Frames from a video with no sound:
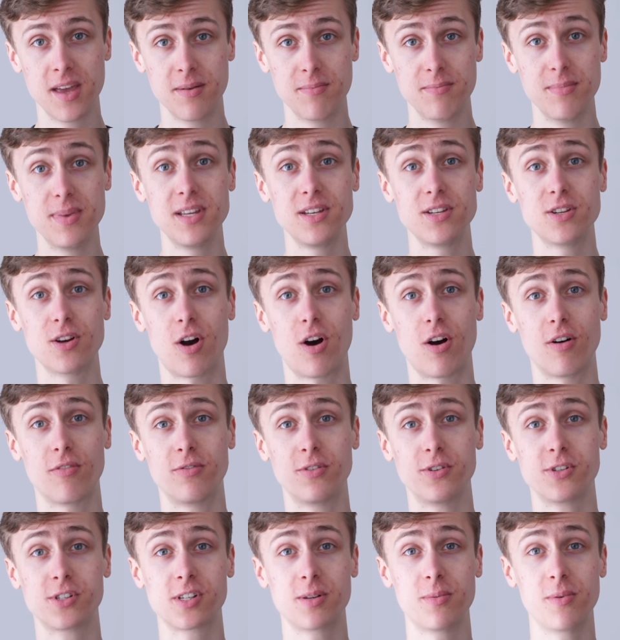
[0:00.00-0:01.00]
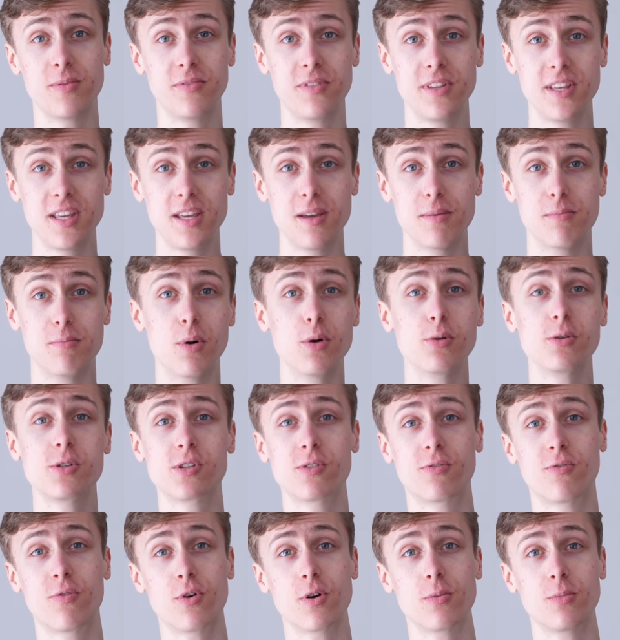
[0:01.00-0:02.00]
Mint offers some of the
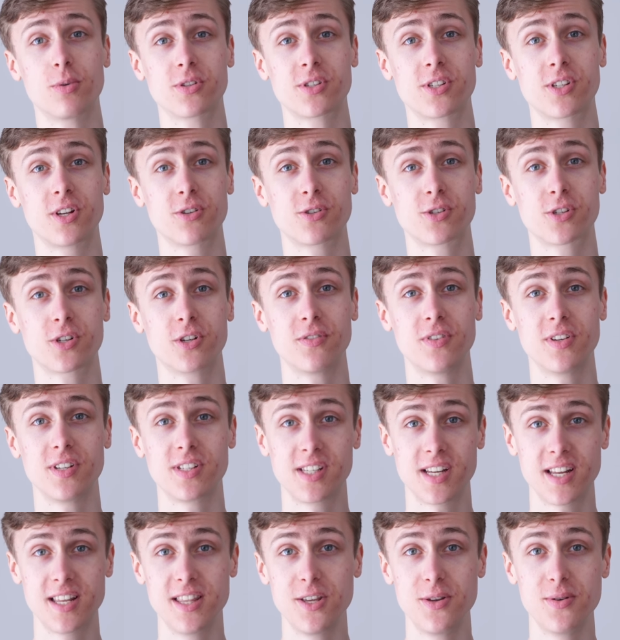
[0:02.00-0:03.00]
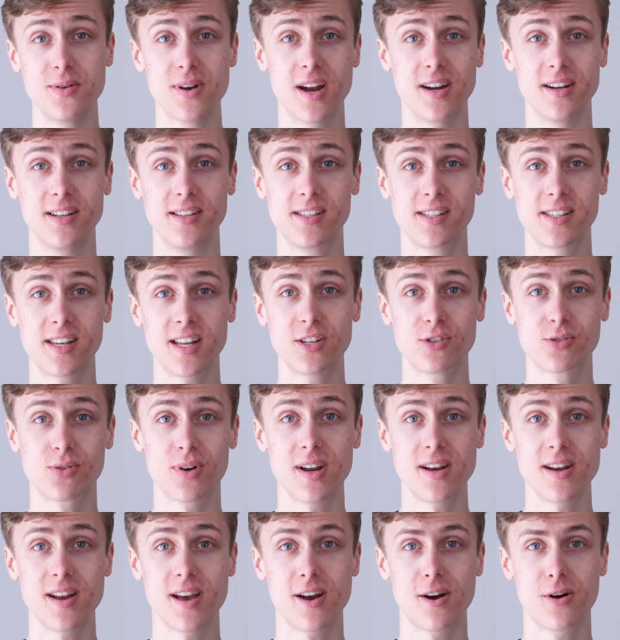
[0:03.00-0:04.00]
most affordable cell service in the United States
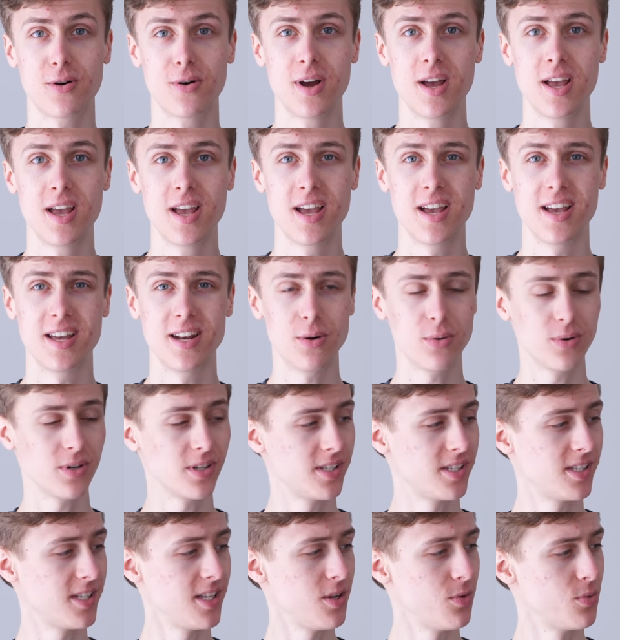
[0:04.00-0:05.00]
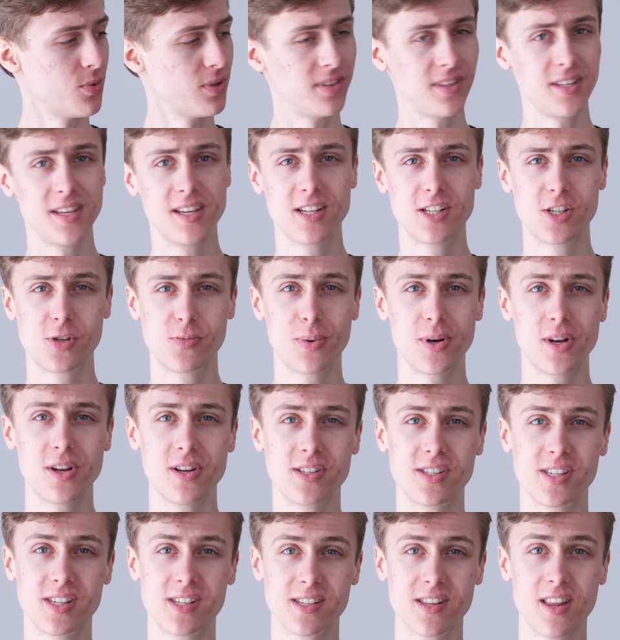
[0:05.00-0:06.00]
right now, and I want to see what the
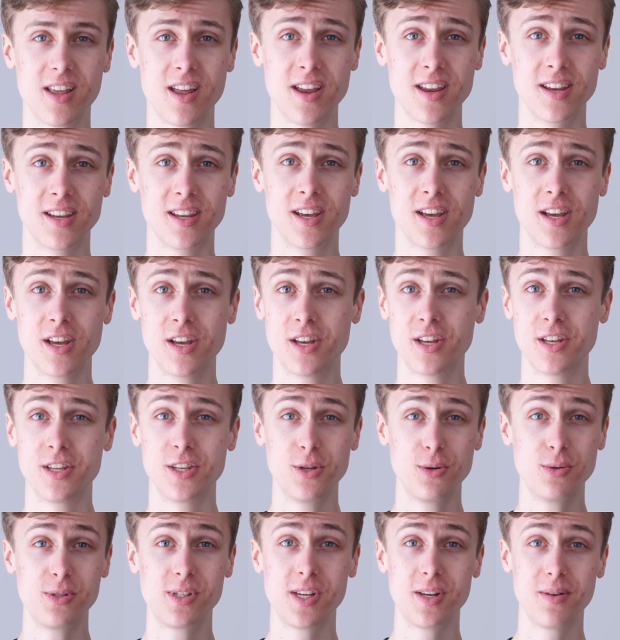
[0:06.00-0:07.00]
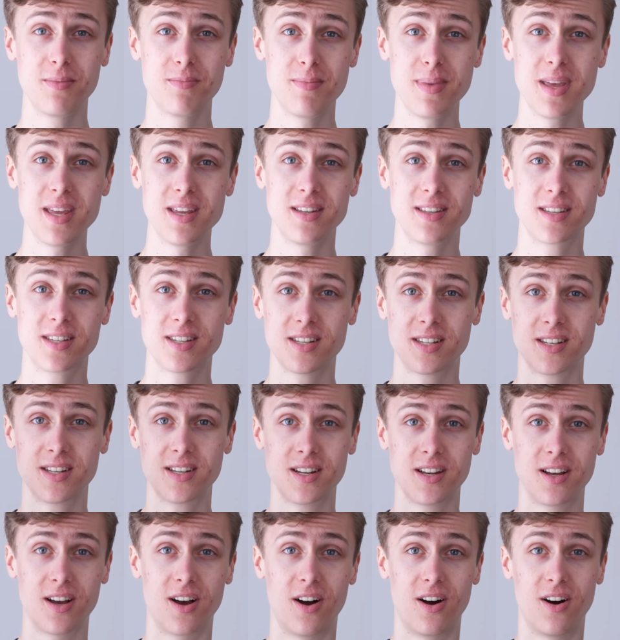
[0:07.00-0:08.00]
experience is like using Mint
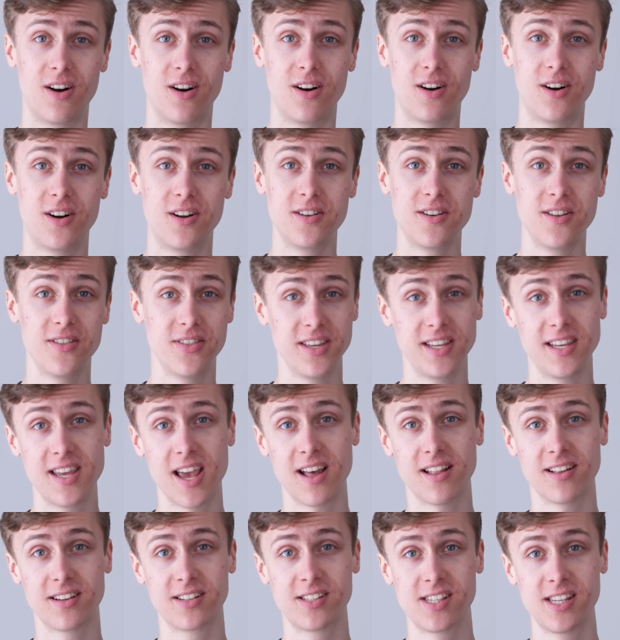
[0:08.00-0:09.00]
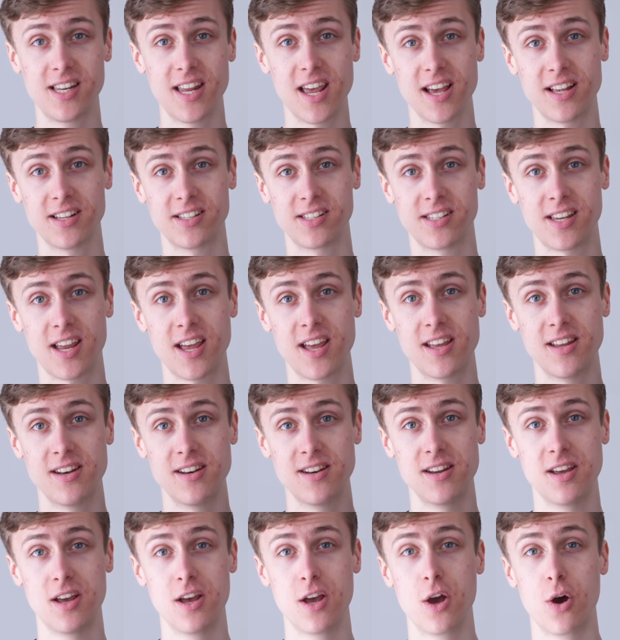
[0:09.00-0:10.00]
on the Galaxy
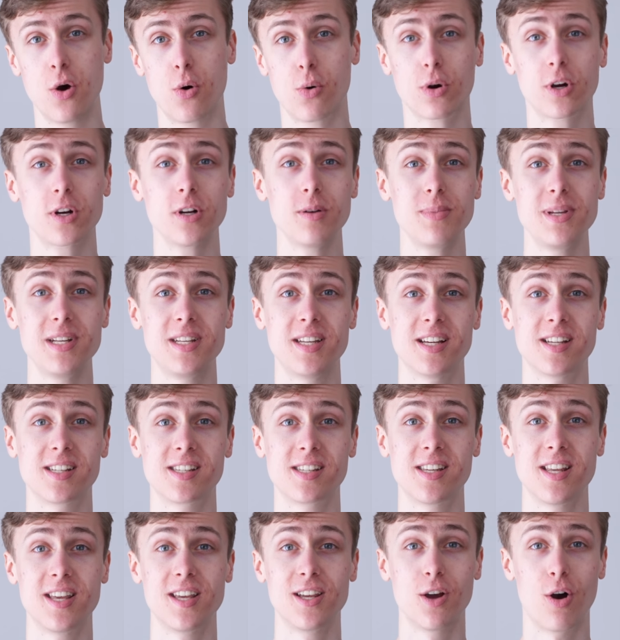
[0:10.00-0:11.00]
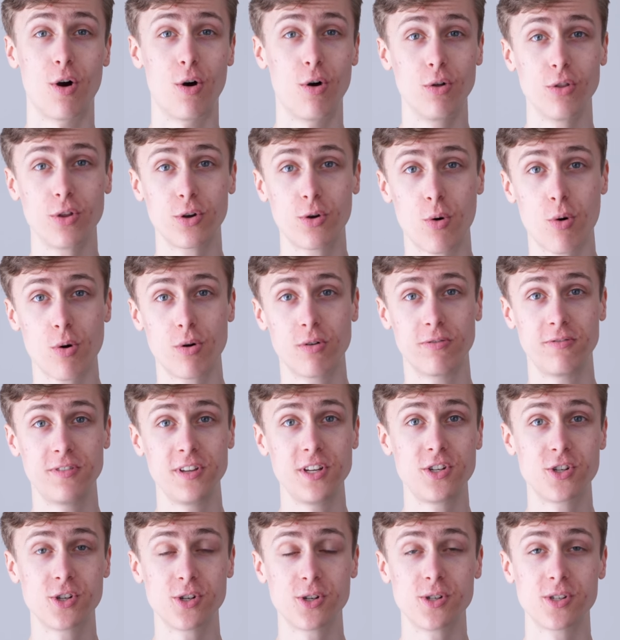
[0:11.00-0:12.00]
S10. We're going to be testing all the core
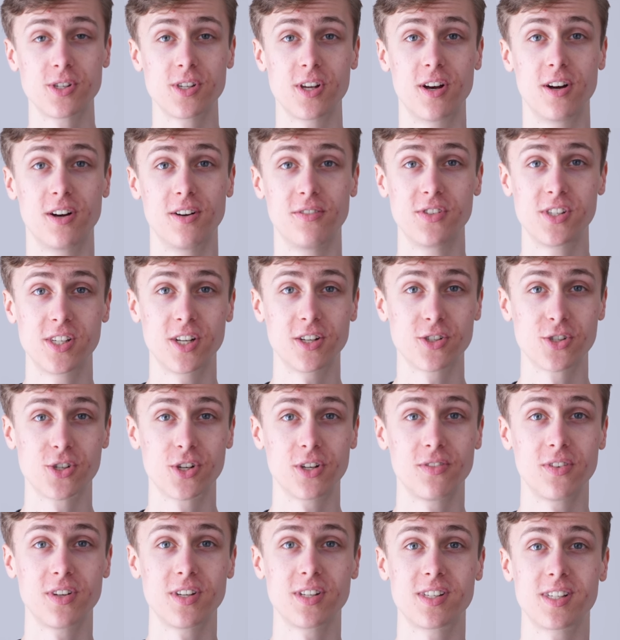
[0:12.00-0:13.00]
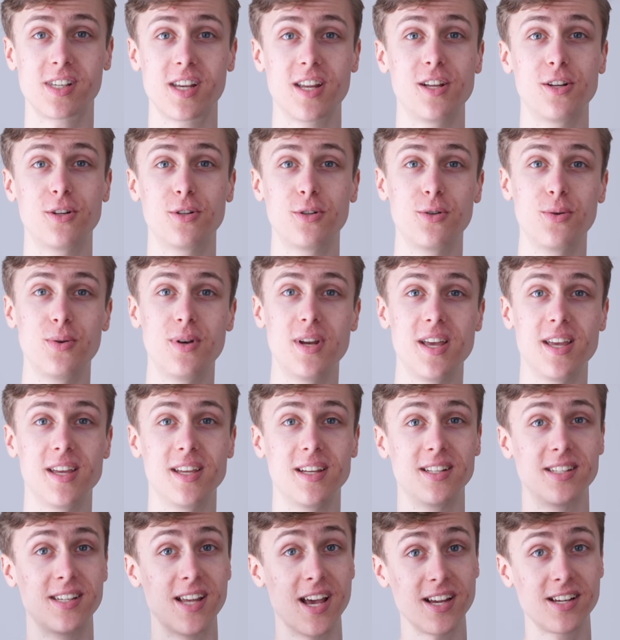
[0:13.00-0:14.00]
features of cell service,
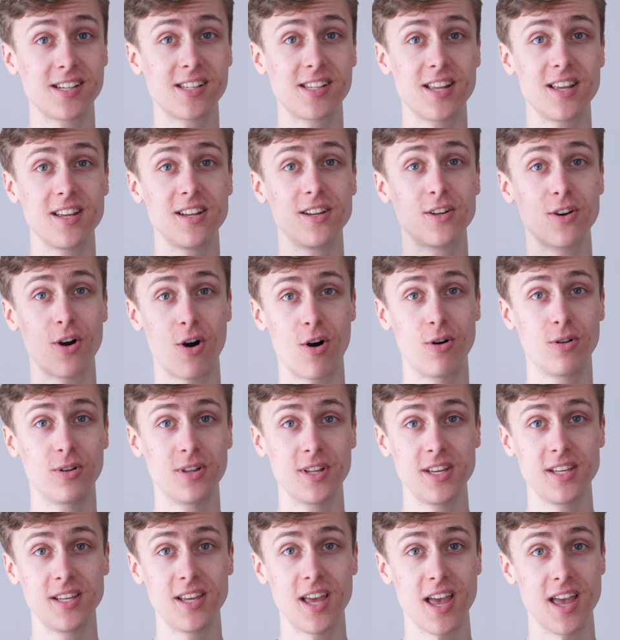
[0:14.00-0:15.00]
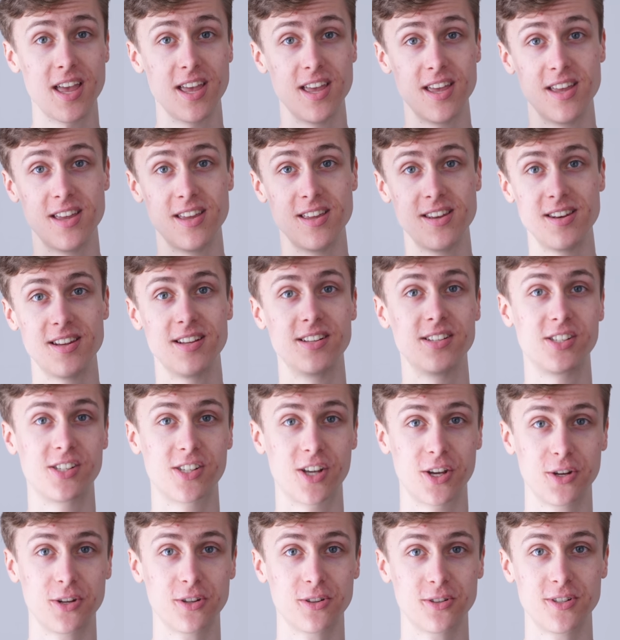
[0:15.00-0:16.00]
including texting, calling, and
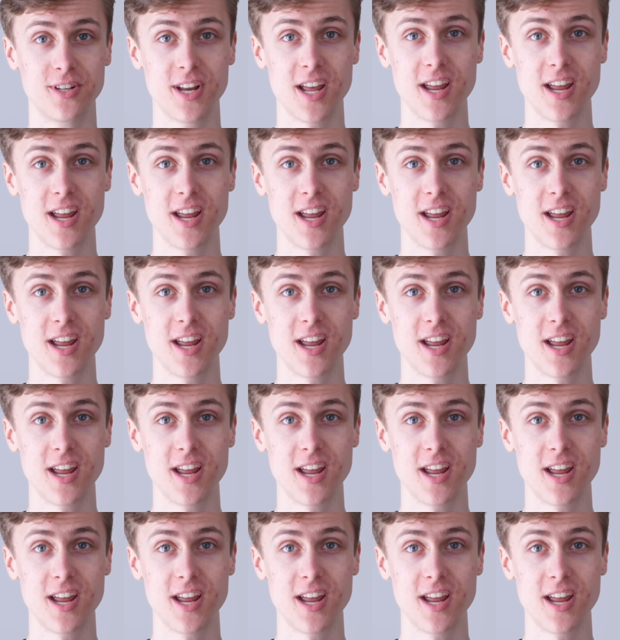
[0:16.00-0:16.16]
cellular